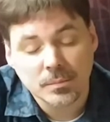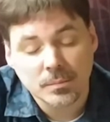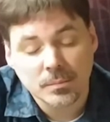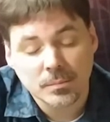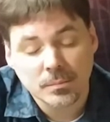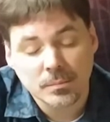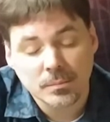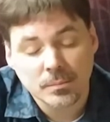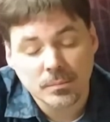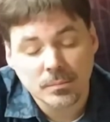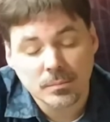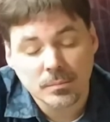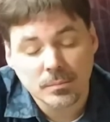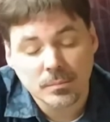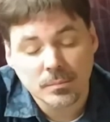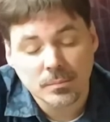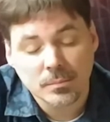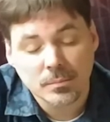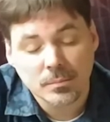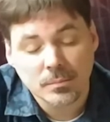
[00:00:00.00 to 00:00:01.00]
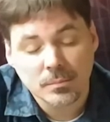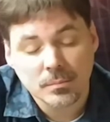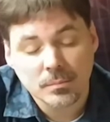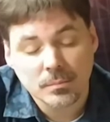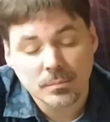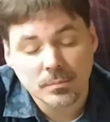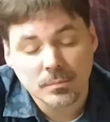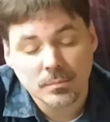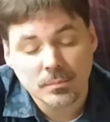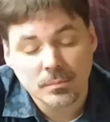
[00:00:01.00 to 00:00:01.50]

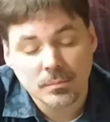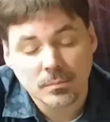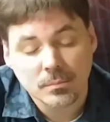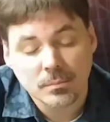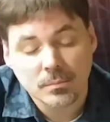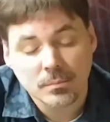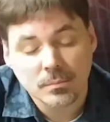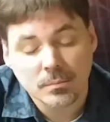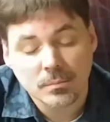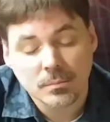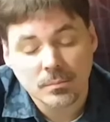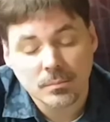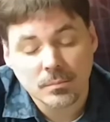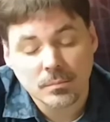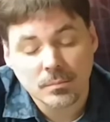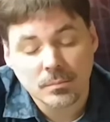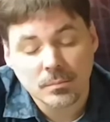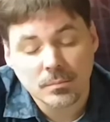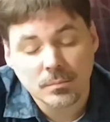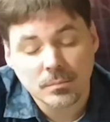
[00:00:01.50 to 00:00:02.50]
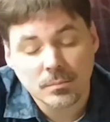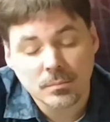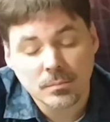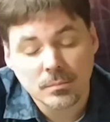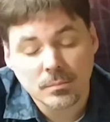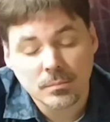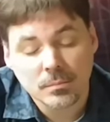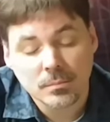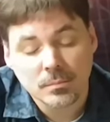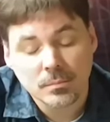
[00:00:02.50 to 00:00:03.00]

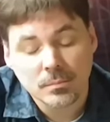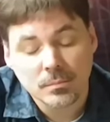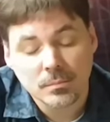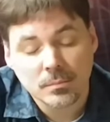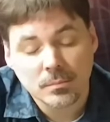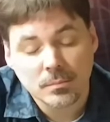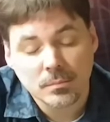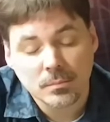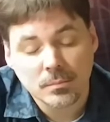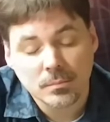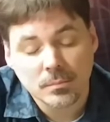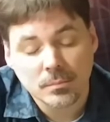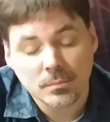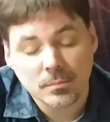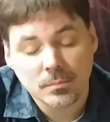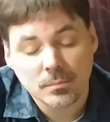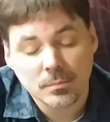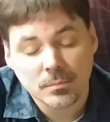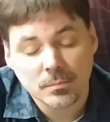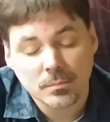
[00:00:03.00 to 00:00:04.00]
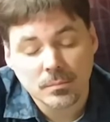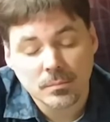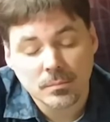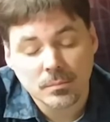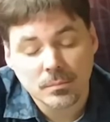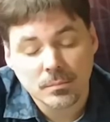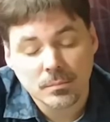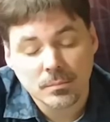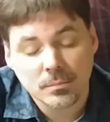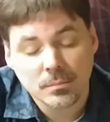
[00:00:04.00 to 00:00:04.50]

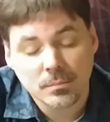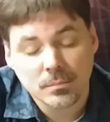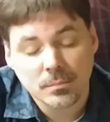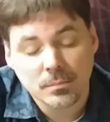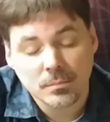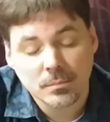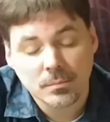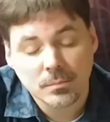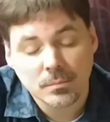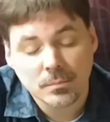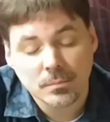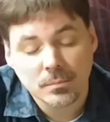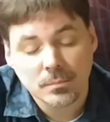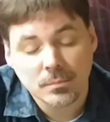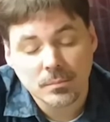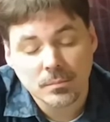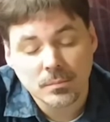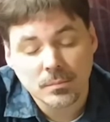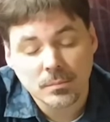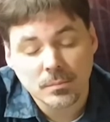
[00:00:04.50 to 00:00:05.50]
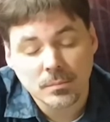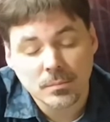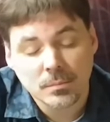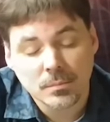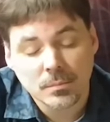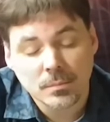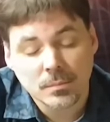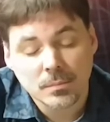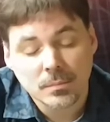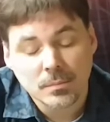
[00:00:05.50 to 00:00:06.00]

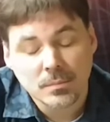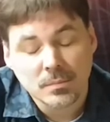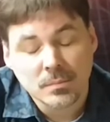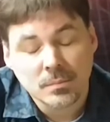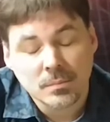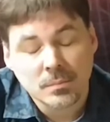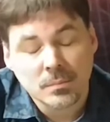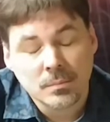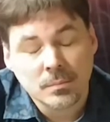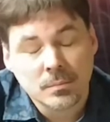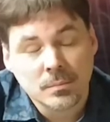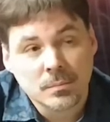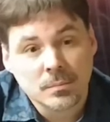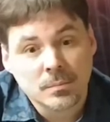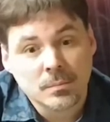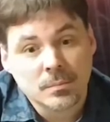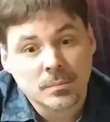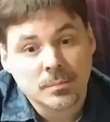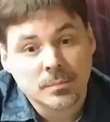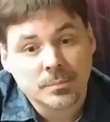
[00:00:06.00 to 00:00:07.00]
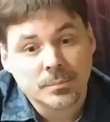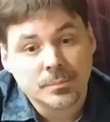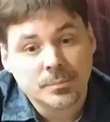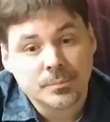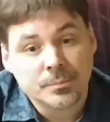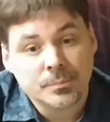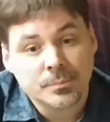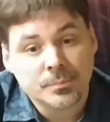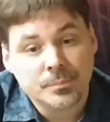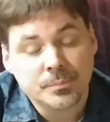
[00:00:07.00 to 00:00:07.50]

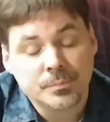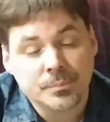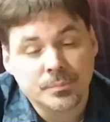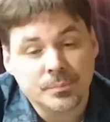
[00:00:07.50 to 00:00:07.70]
Nobody speaks.